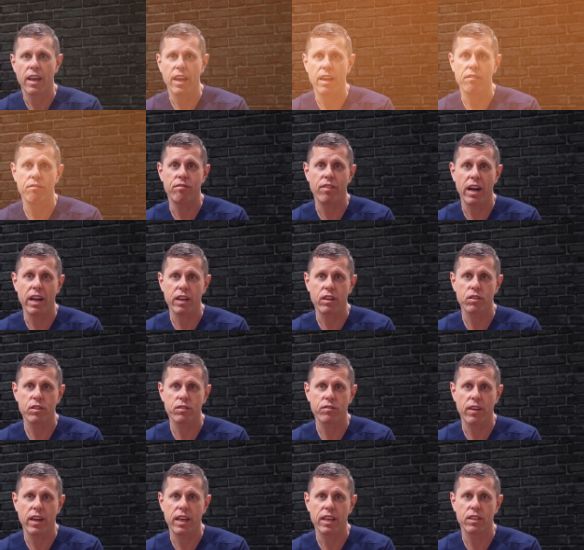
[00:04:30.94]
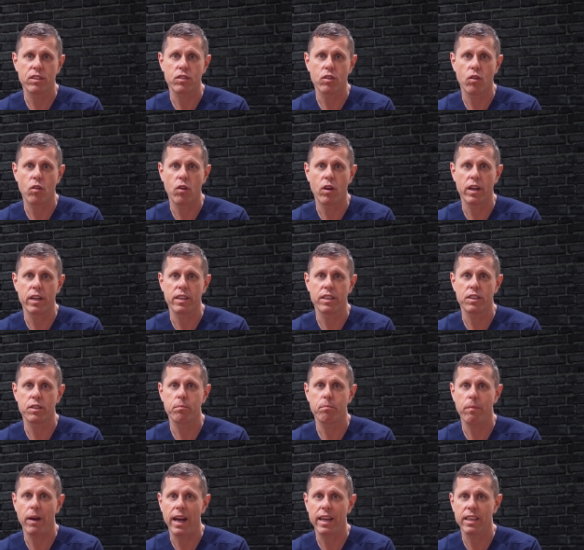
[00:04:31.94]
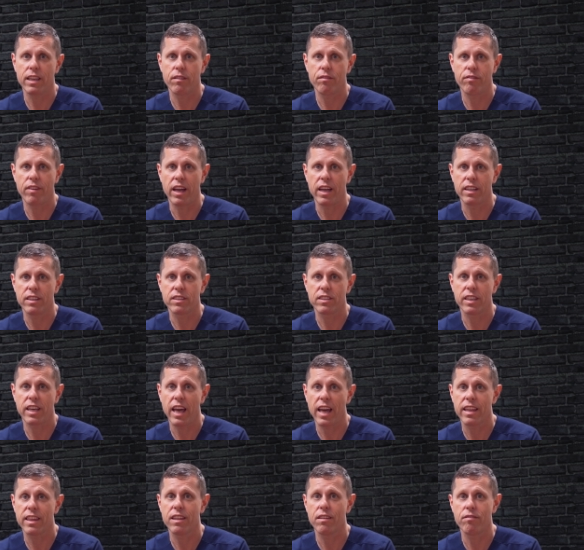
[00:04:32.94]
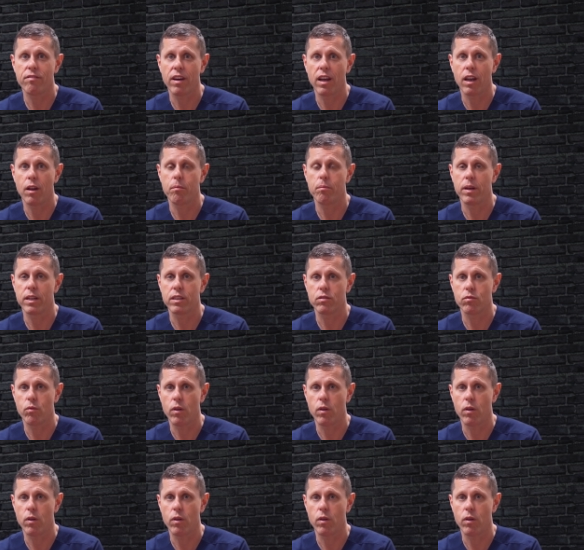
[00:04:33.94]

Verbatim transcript: And varicose veins or spider veins can develop as